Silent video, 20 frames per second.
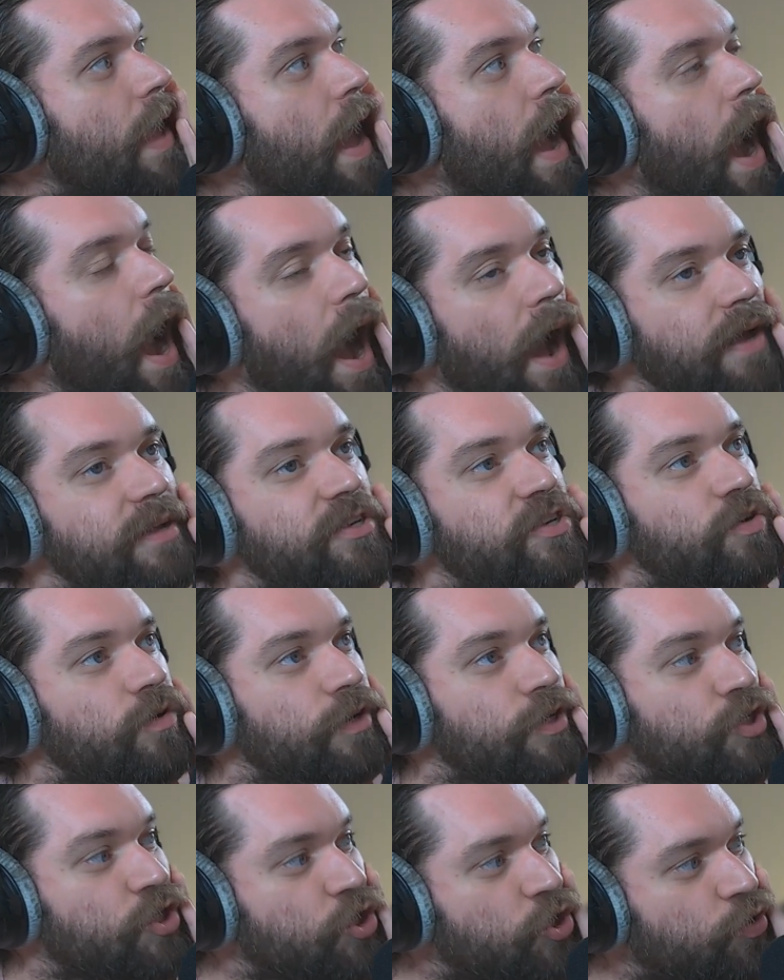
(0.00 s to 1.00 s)
I
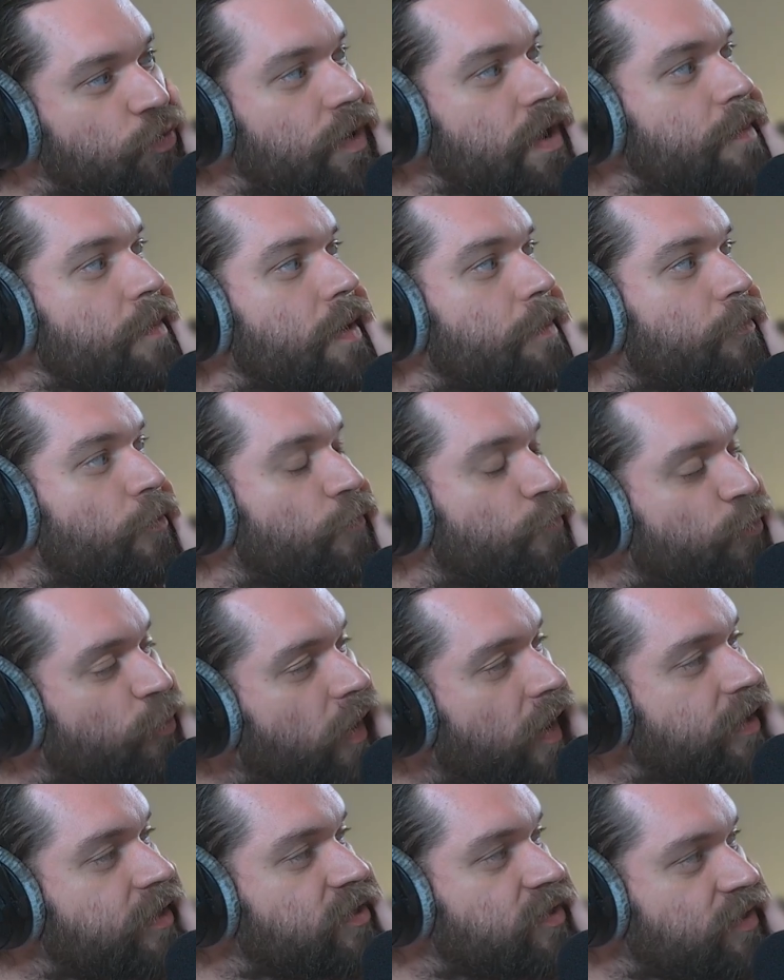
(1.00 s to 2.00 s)
started streaming
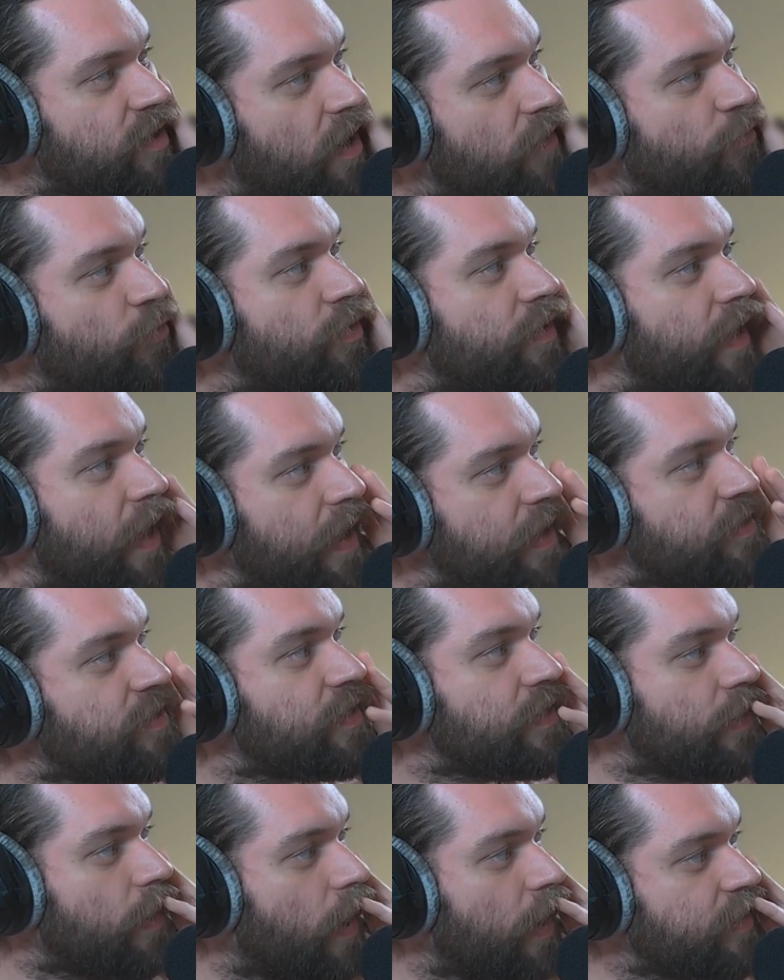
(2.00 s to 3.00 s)
before I discovered
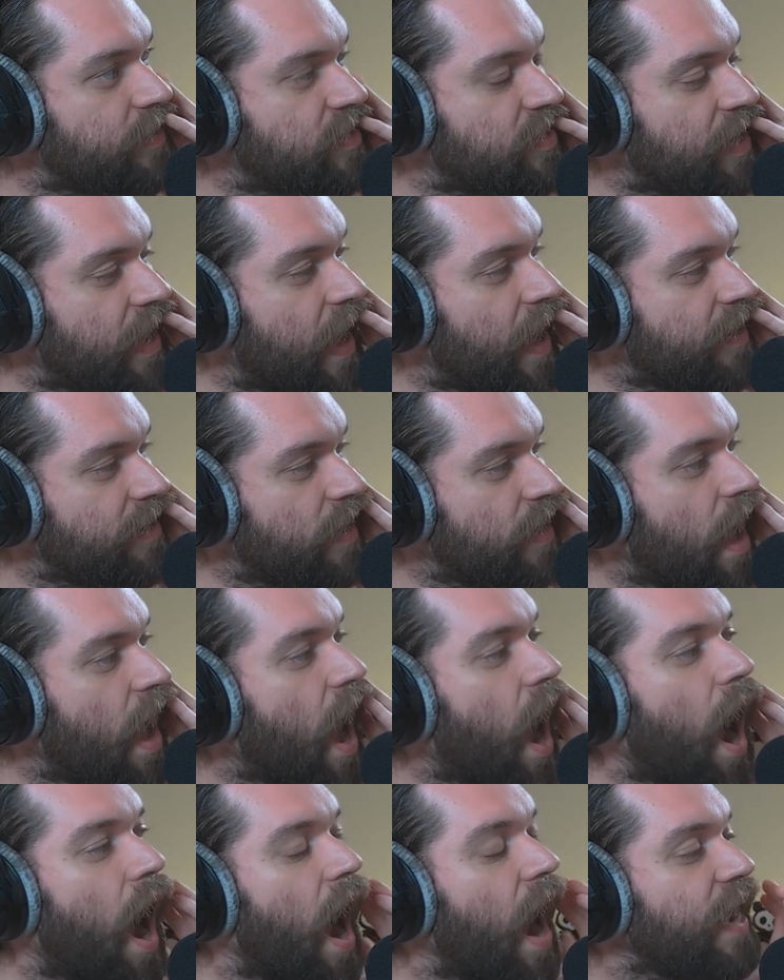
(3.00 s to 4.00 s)
Casey Neistat.
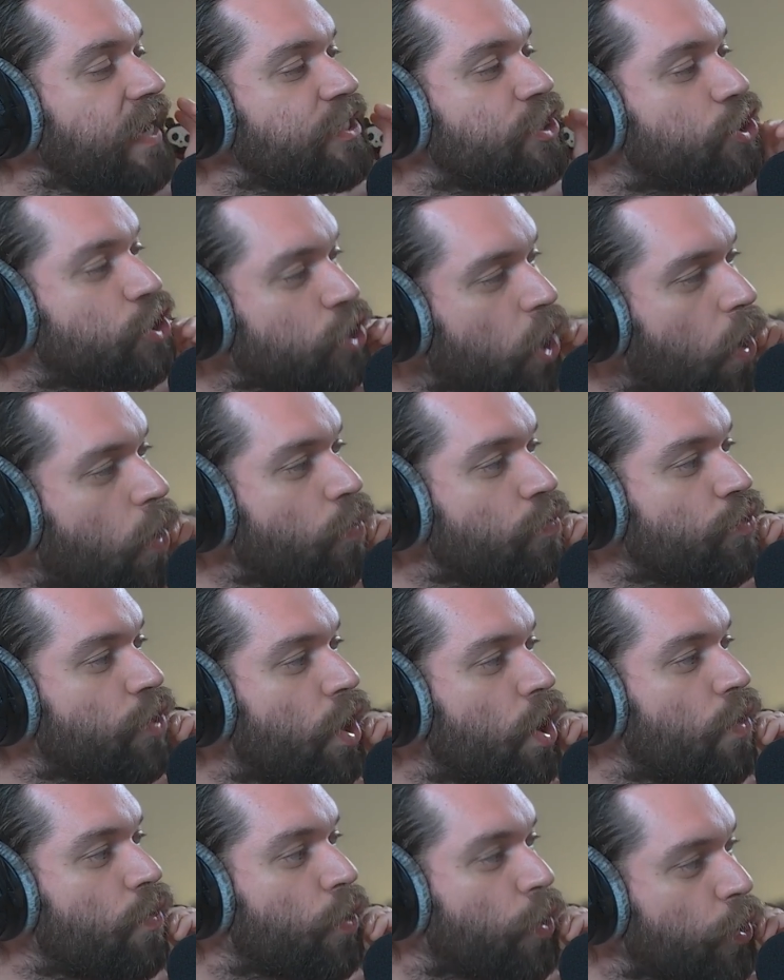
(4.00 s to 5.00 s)
I don't
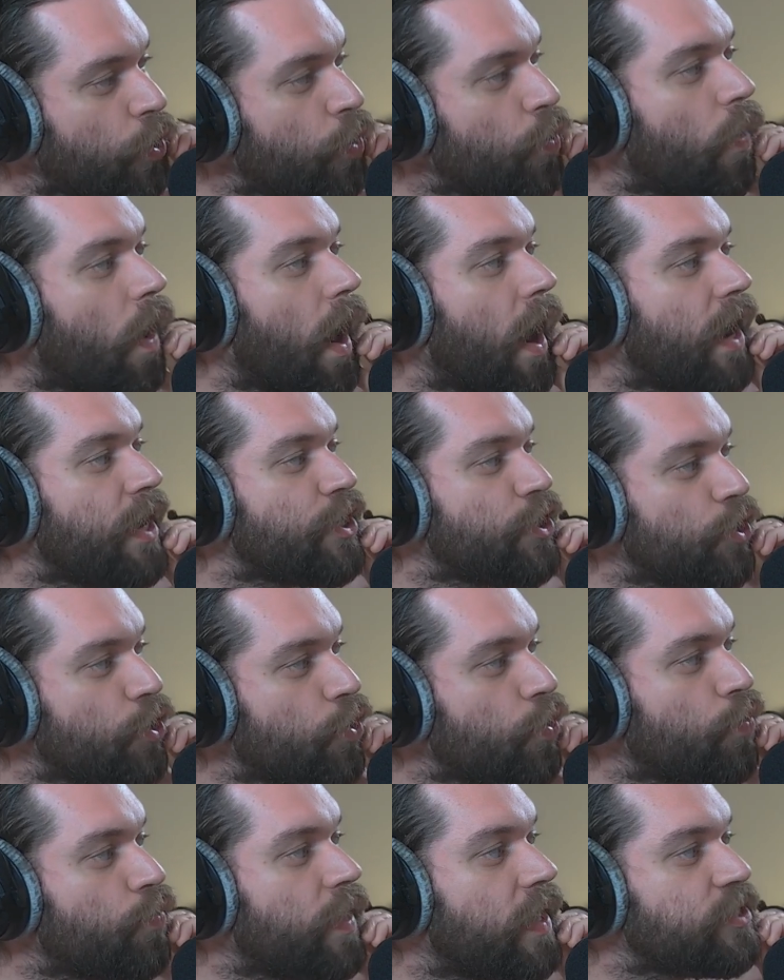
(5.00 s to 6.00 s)
know who I
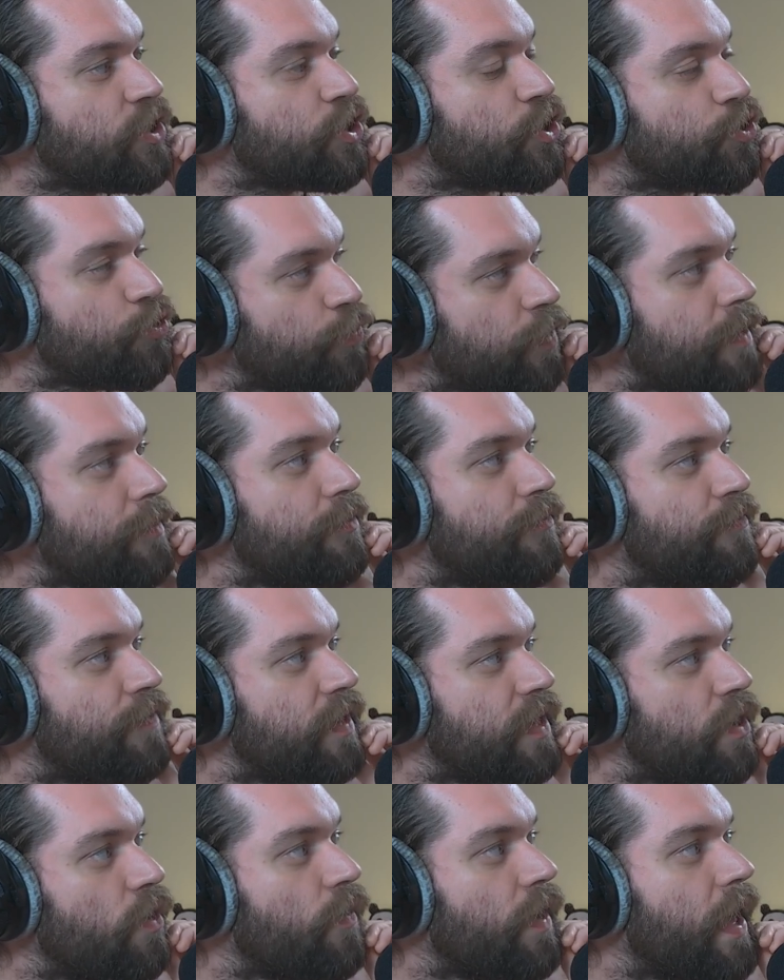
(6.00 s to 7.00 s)
knew that streamed
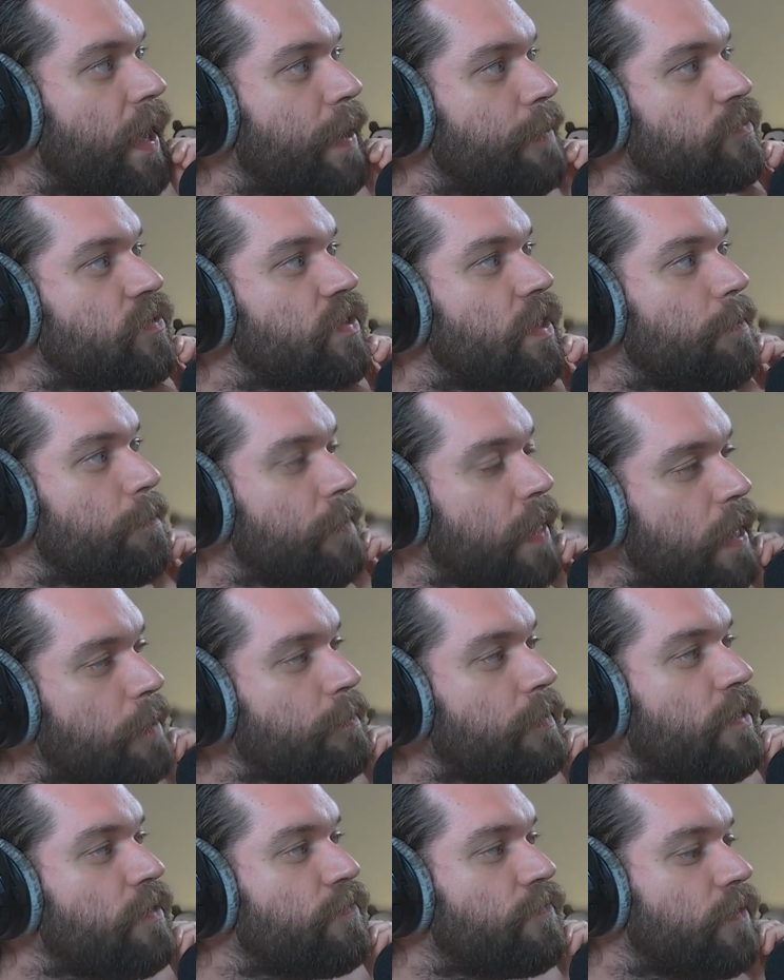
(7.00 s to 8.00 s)
video games that made
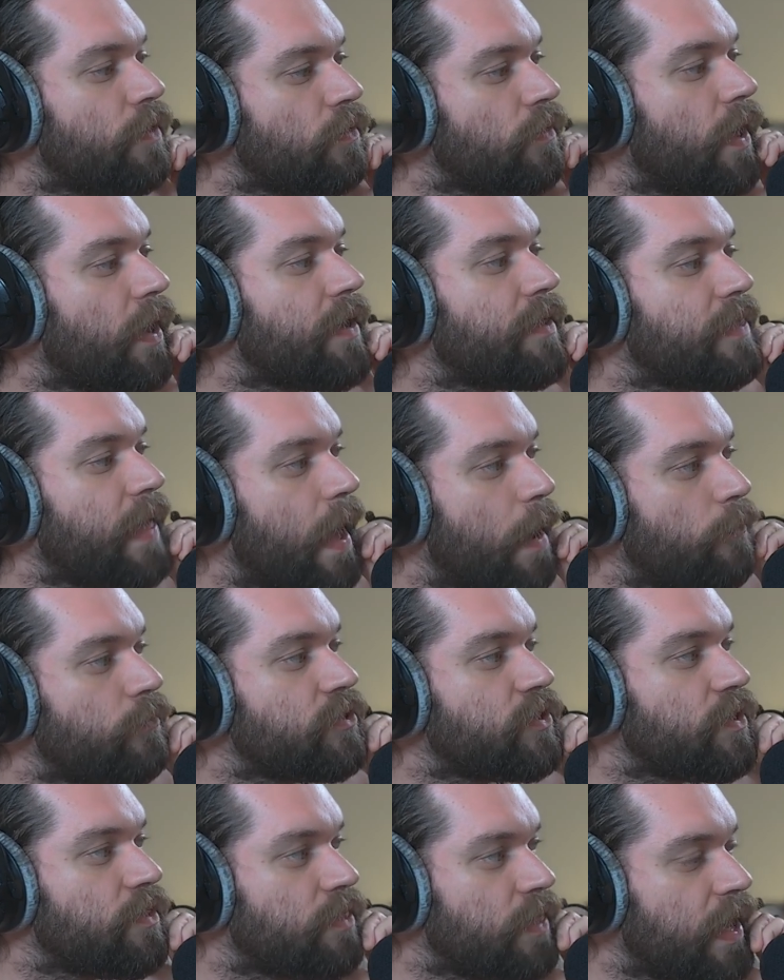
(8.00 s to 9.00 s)
me feel like that
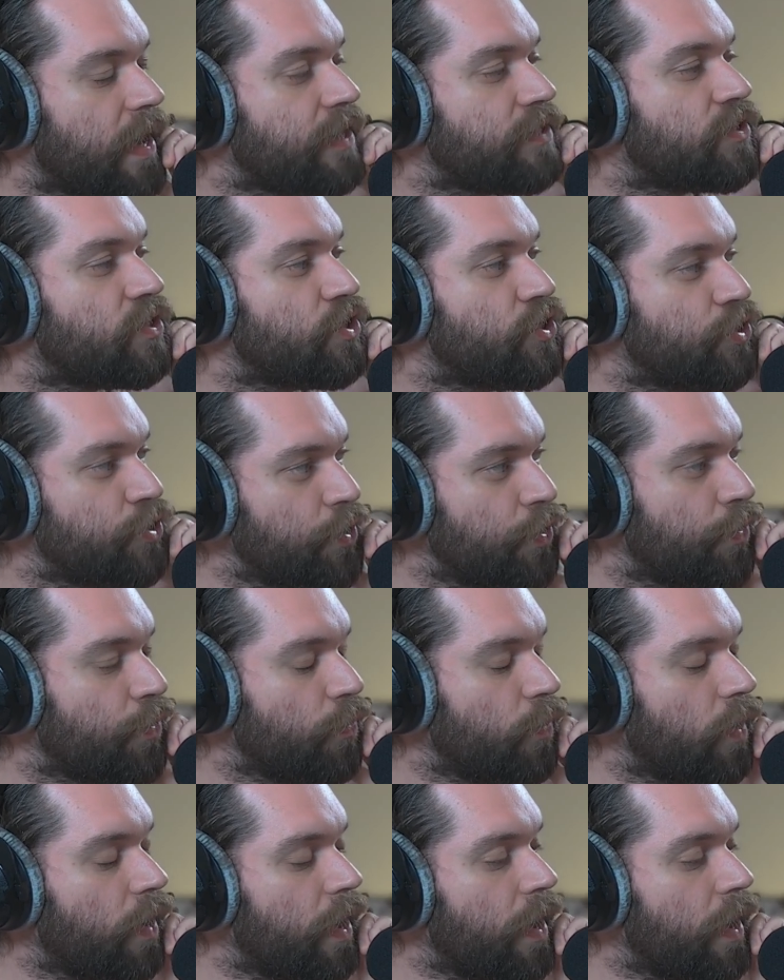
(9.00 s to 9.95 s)
was a thing to do,